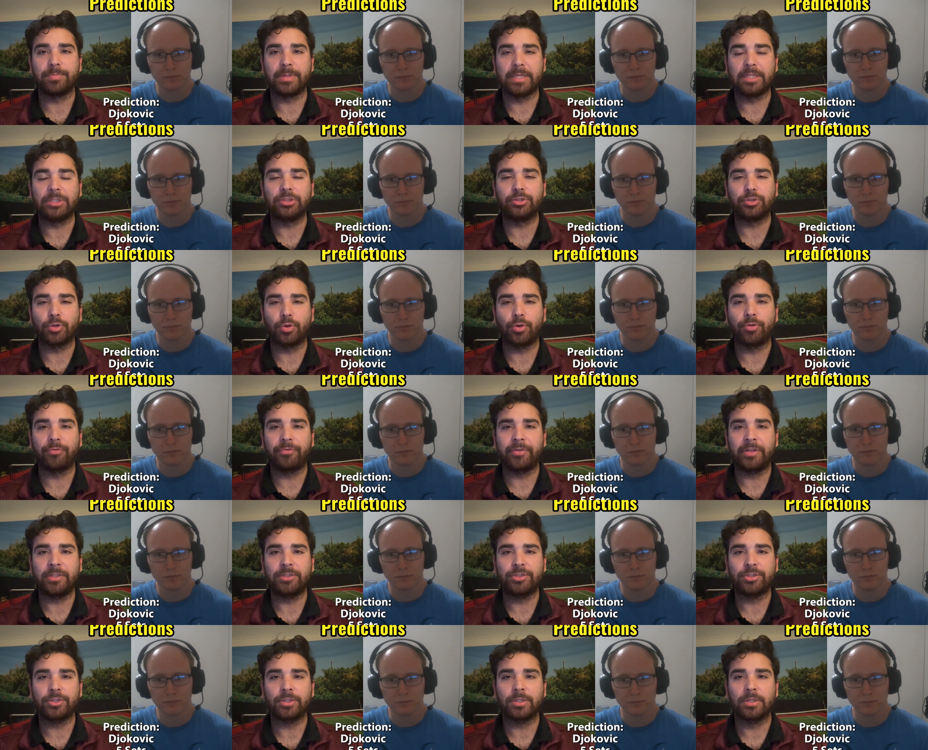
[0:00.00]
Speaker 1: to beat
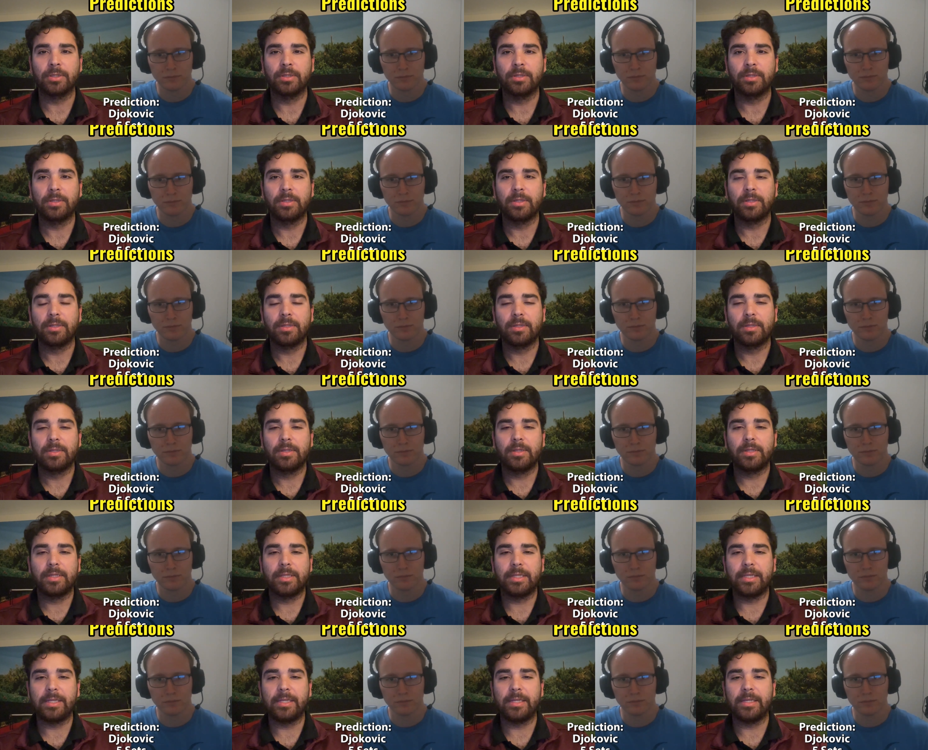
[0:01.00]
Djokovic.
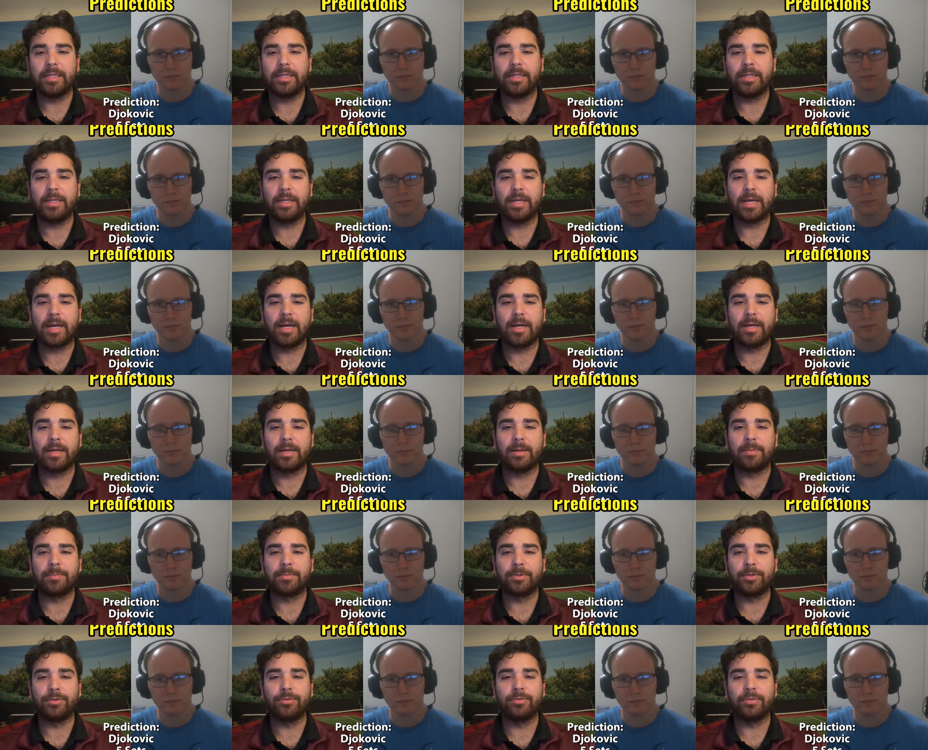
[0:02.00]
He uh,
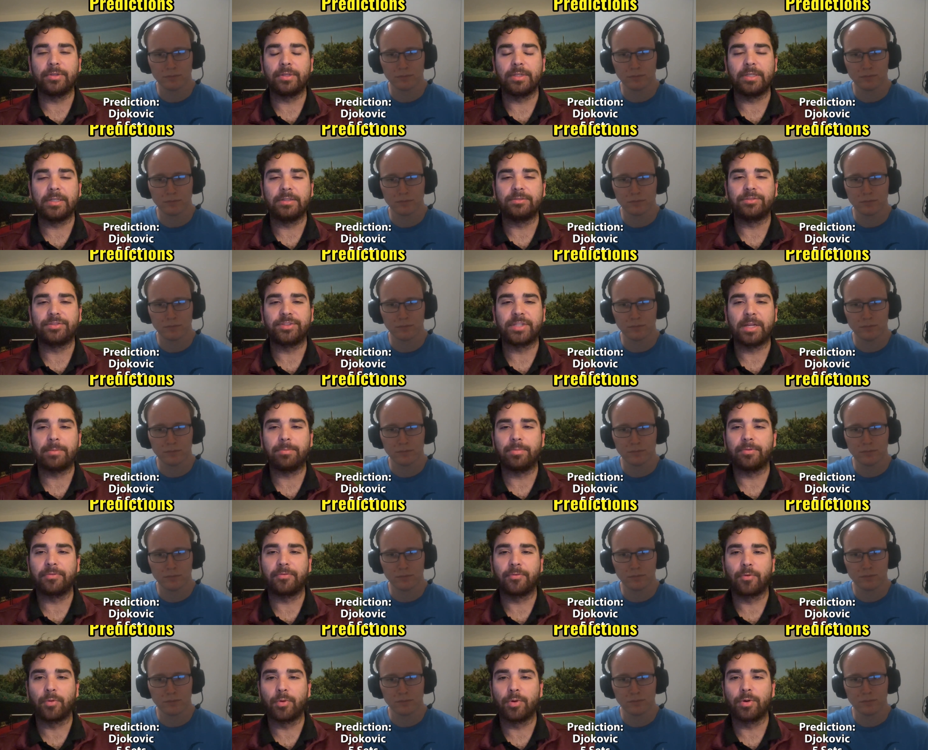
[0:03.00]
you, he said
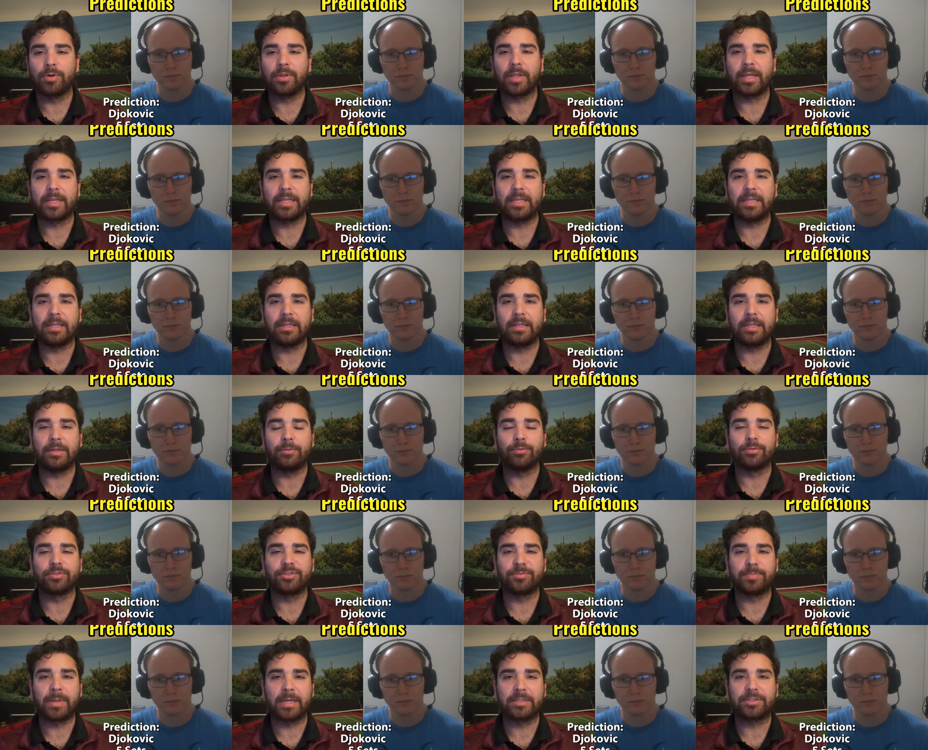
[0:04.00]
before like he he
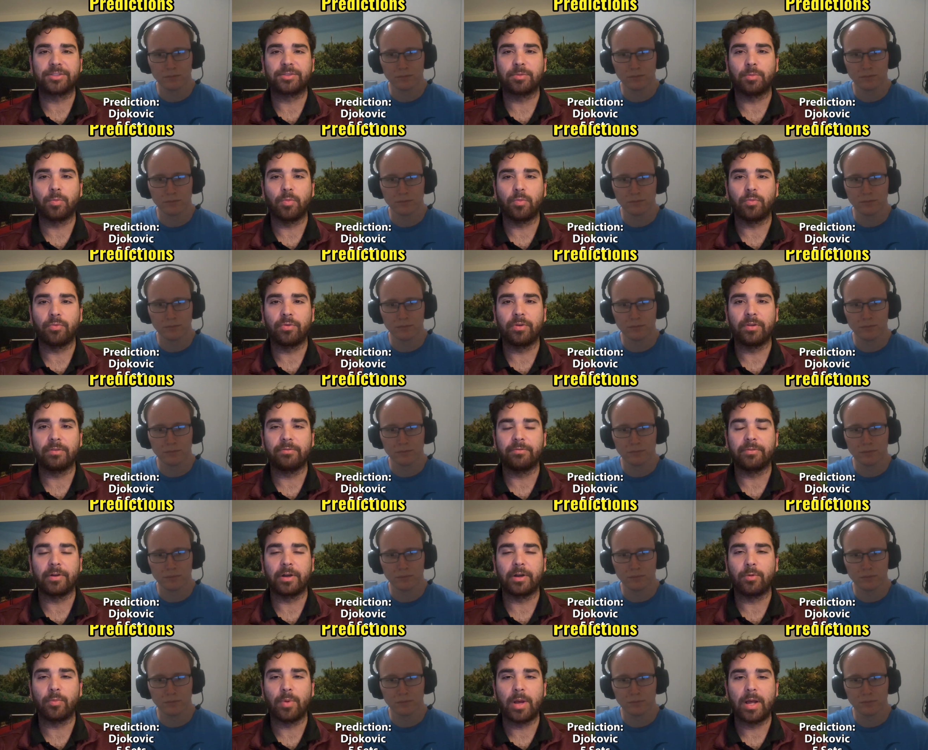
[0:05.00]
respects him re-
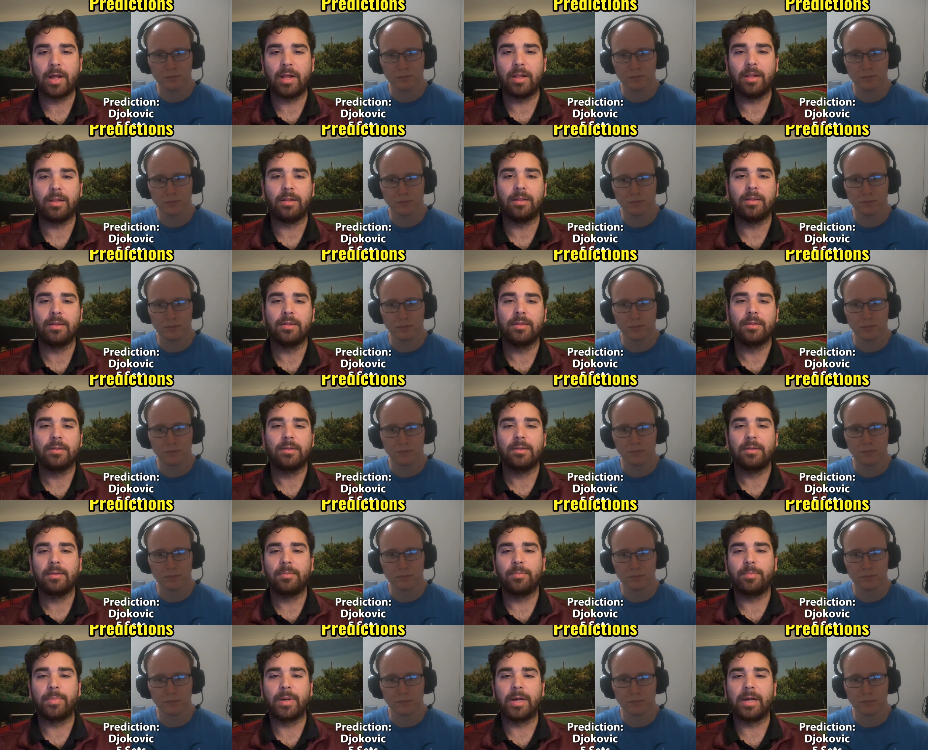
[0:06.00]
very well,
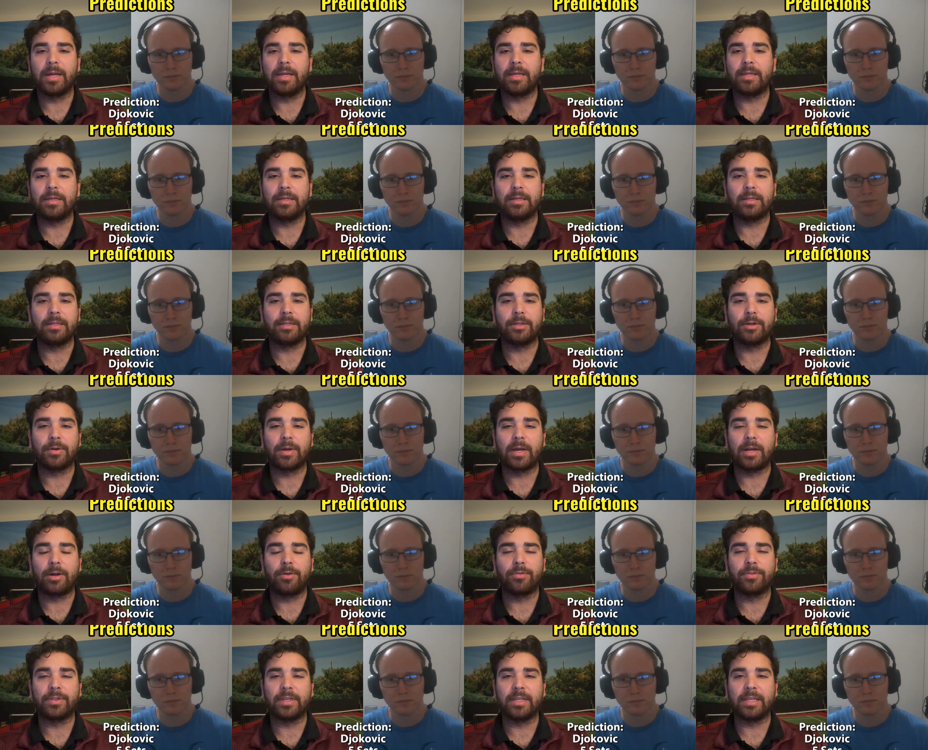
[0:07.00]
but you know I
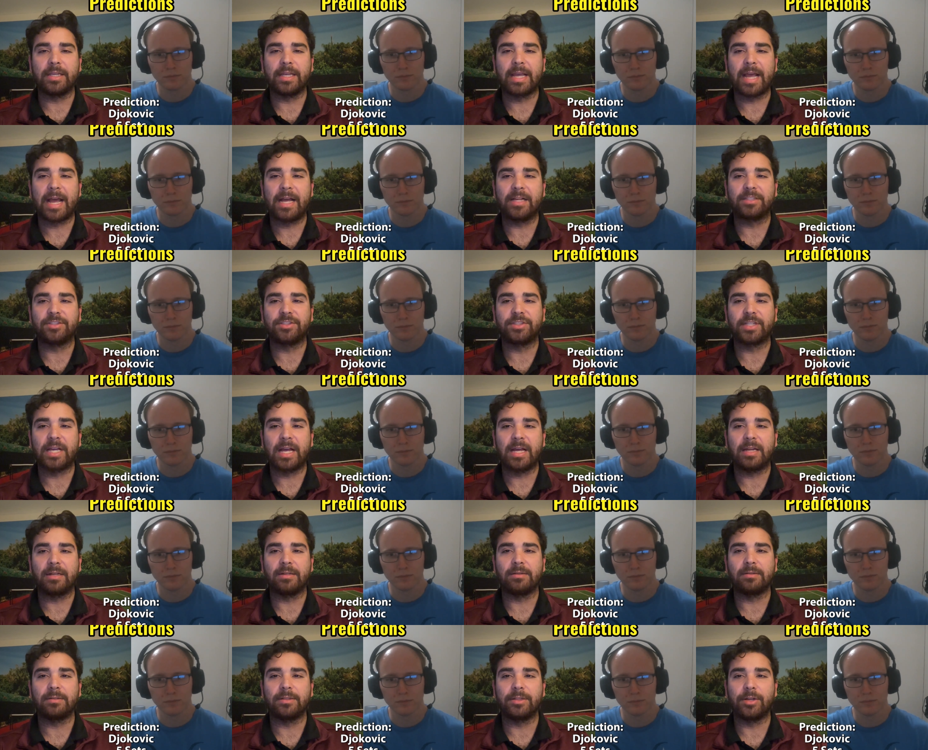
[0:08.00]
don't think he has
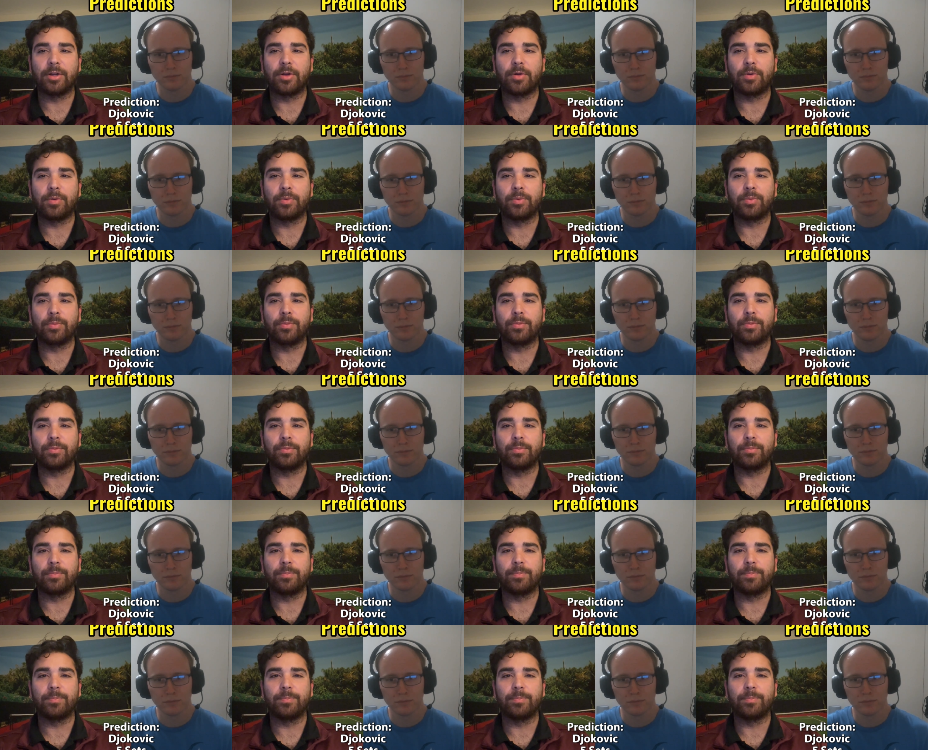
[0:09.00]
that you know